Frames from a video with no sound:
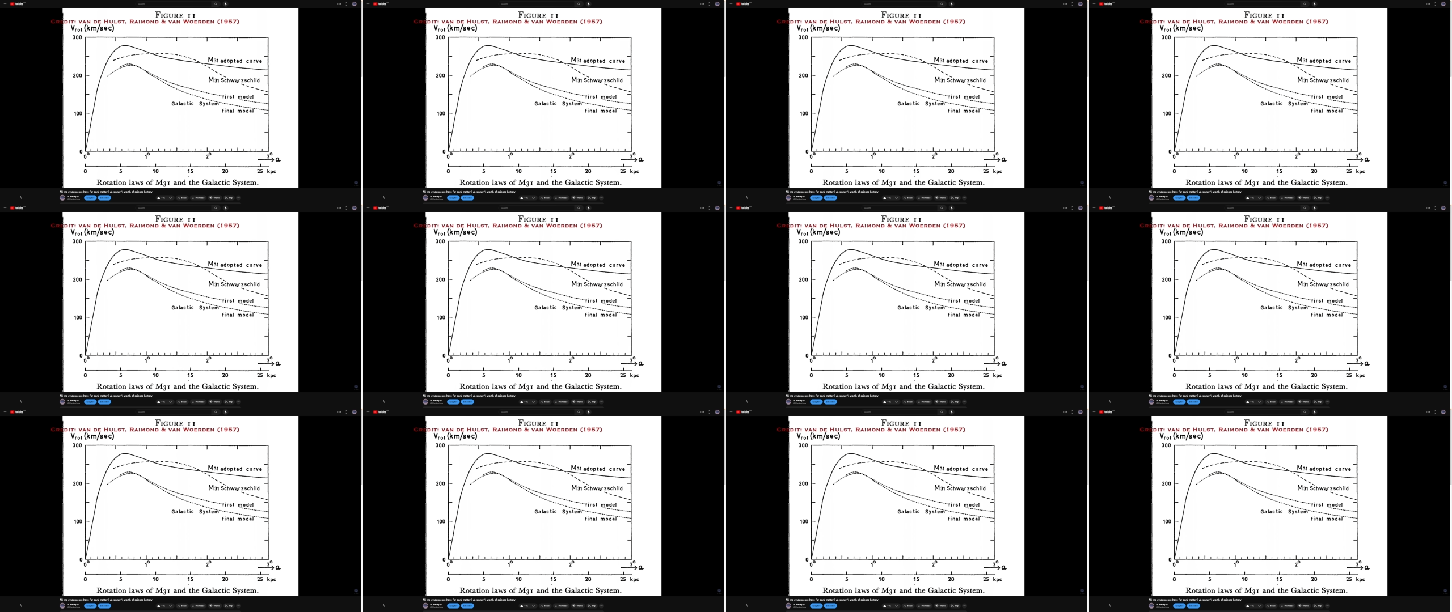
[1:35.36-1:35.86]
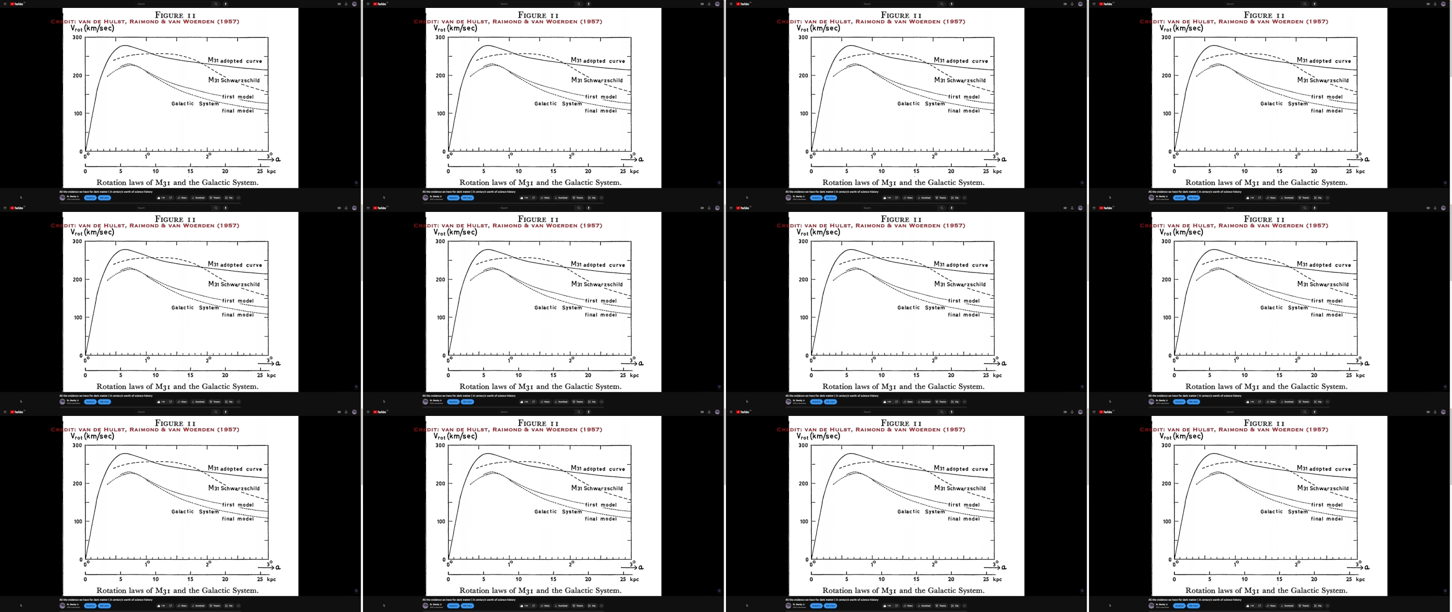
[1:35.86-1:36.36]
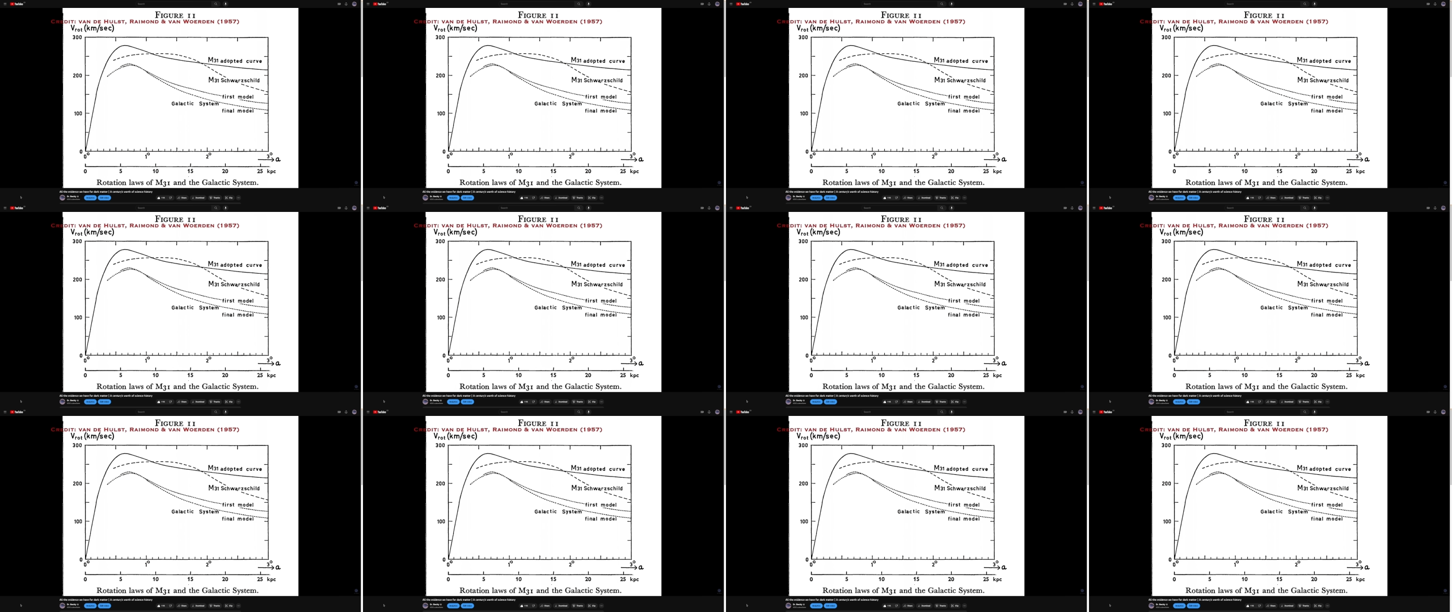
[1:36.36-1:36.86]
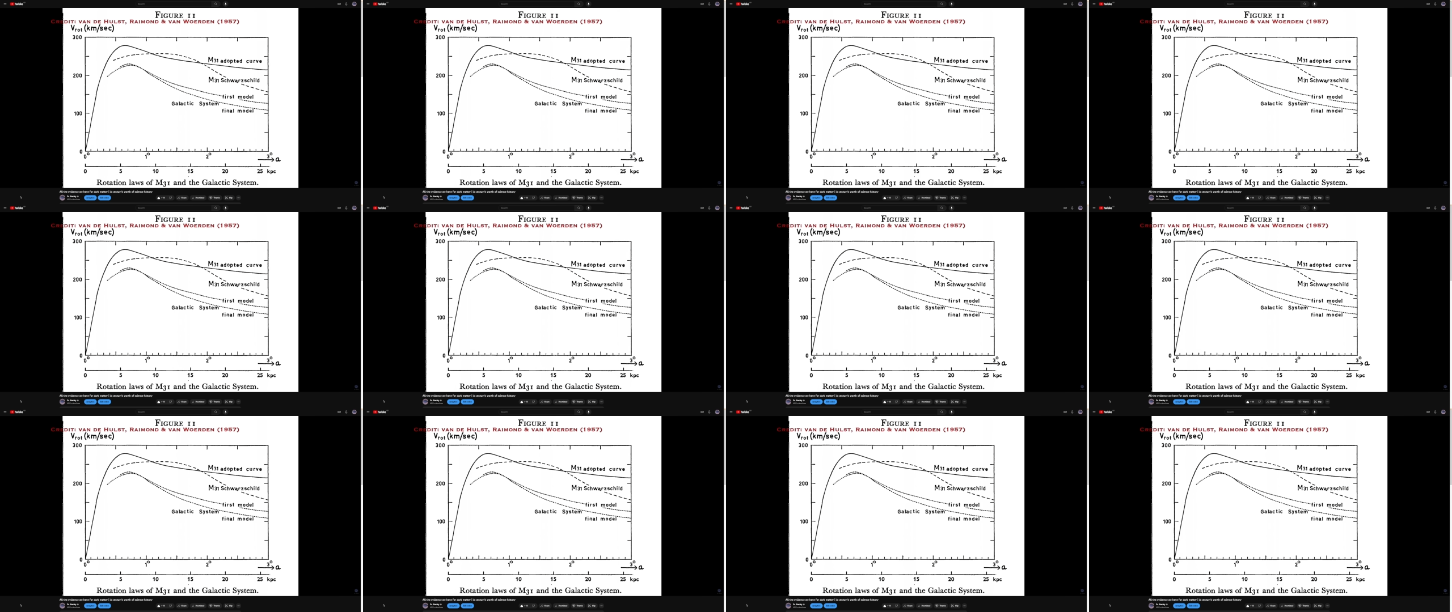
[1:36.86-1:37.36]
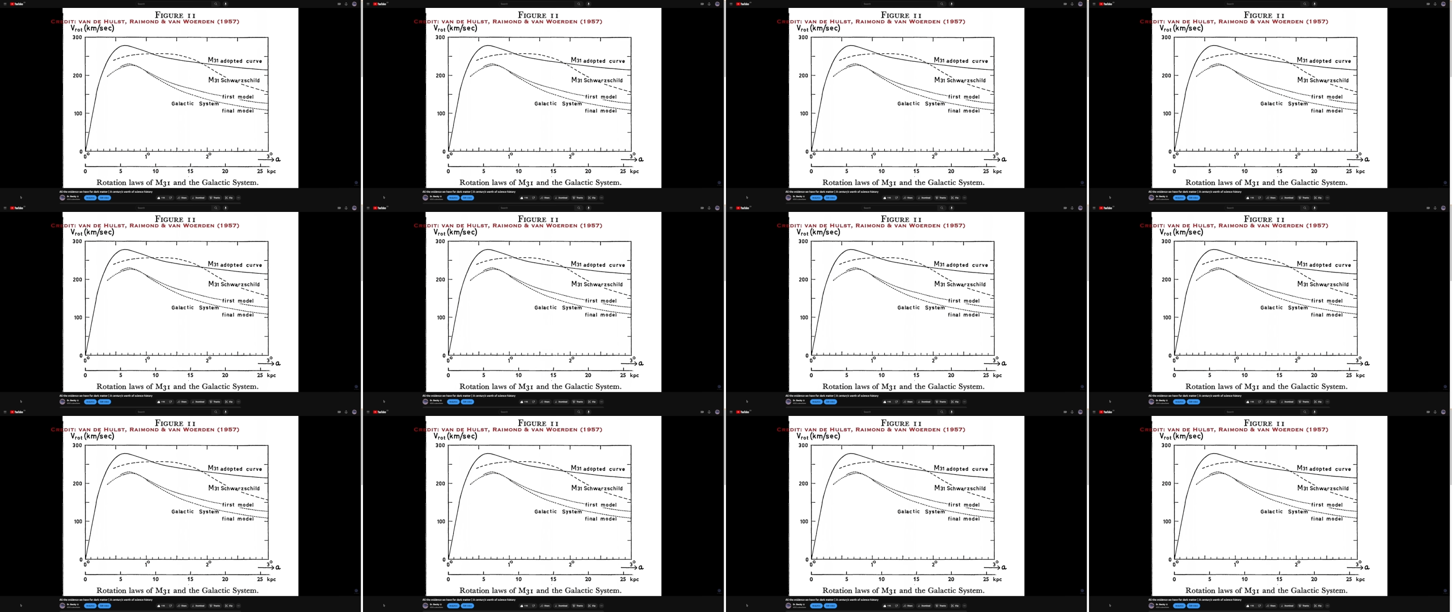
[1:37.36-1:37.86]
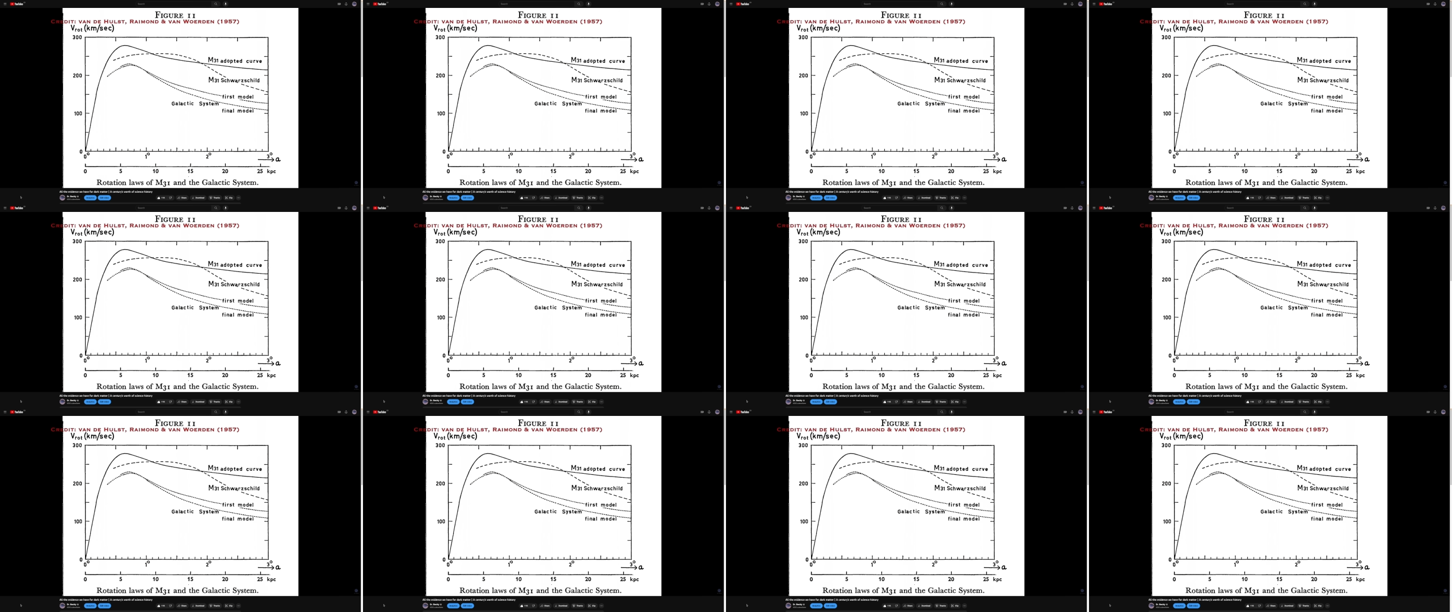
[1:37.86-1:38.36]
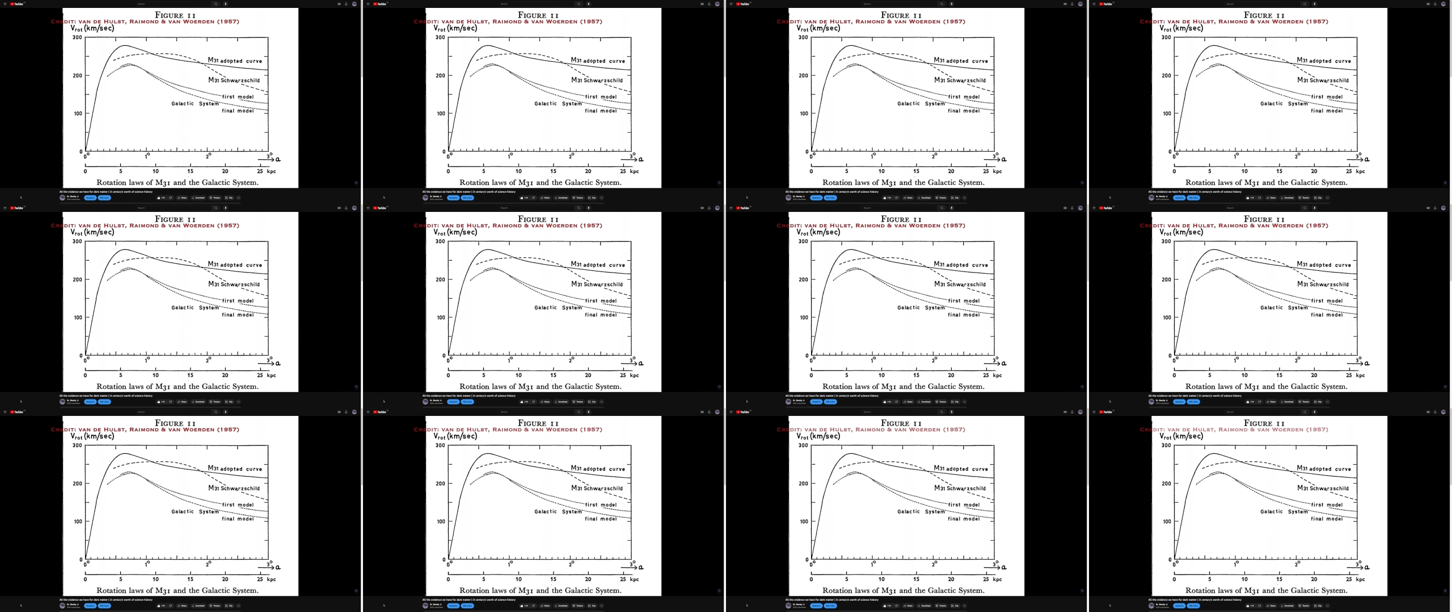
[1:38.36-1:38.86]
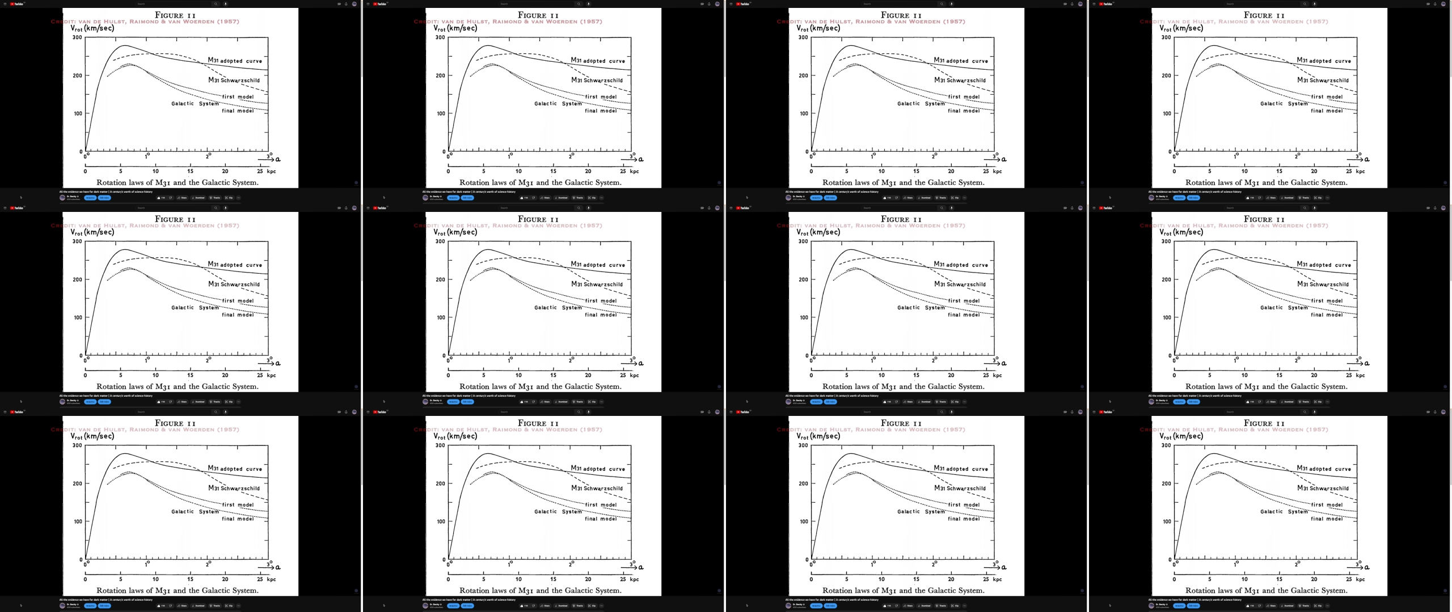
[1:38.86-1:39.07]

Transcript: [unreadable: no face in view]